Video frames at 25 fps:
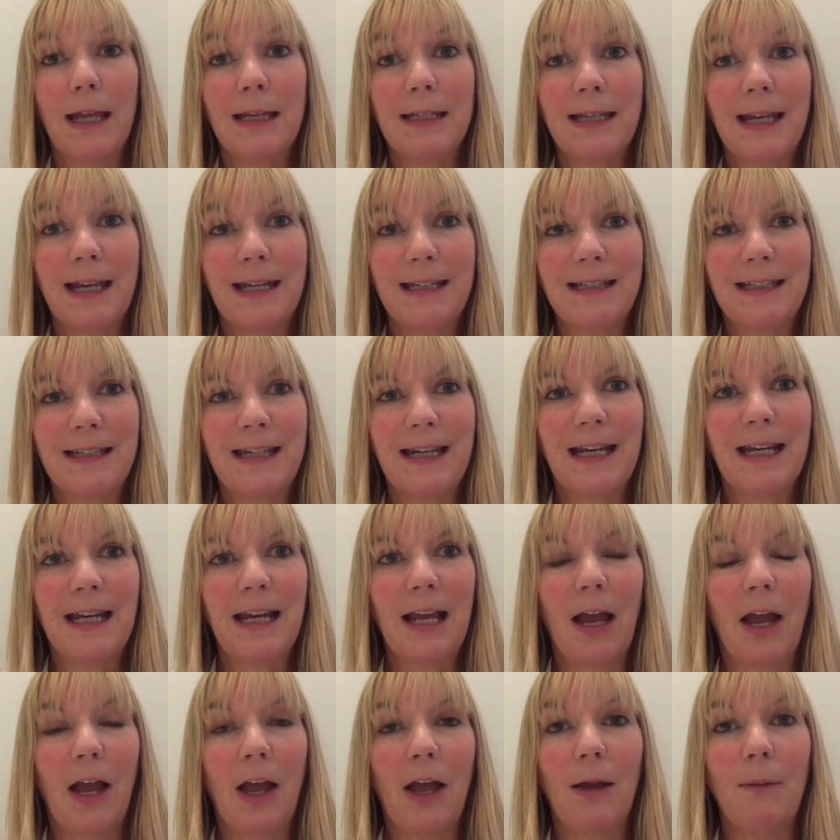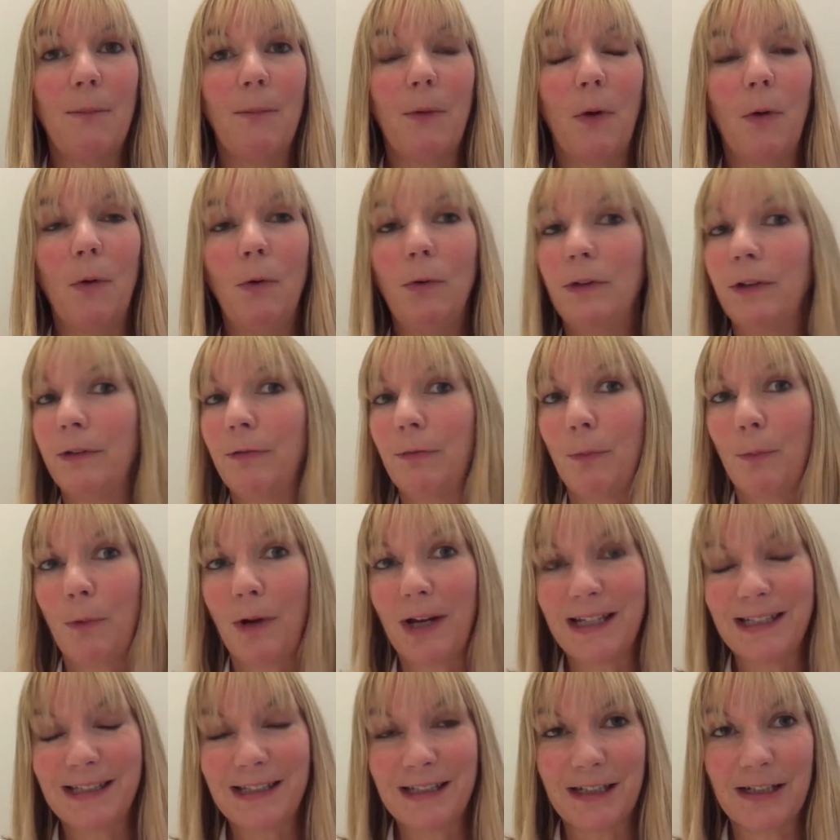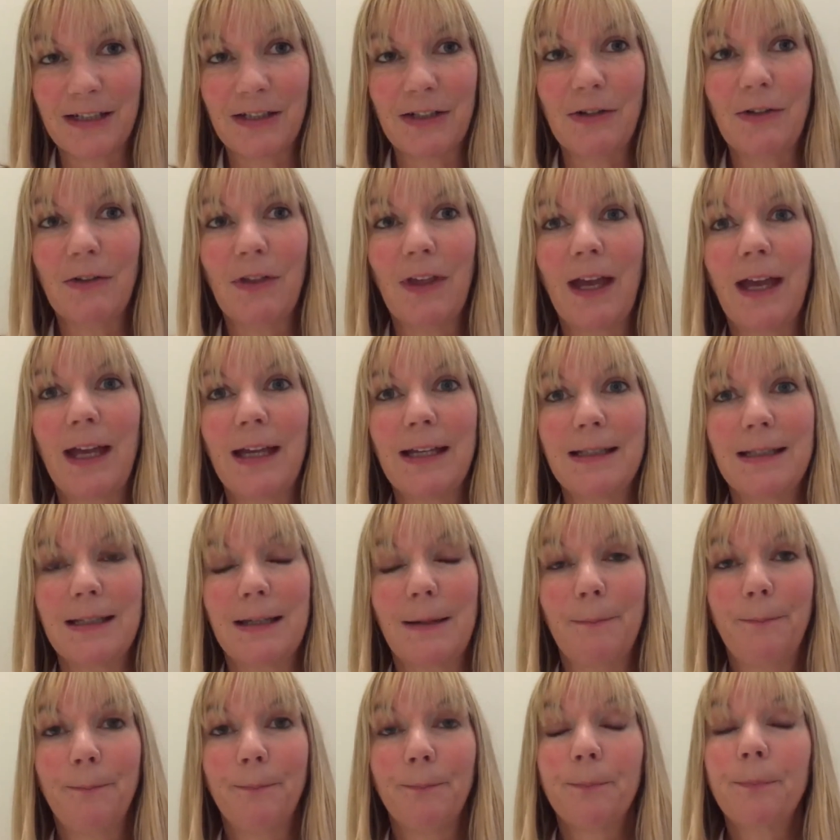testing, all different ways to do that.